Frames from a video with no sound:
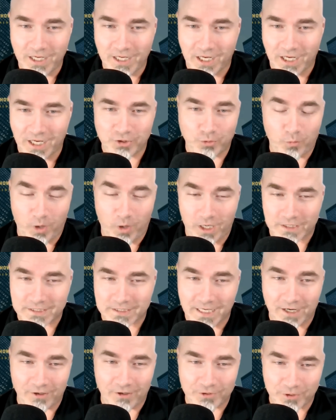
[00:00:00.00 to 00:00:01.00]
and you
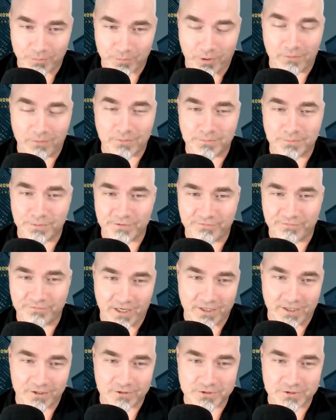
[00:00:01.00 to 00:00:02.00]
walked out, you're probably
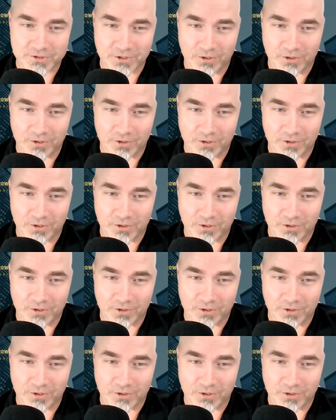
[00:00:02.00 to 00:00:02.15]
fired.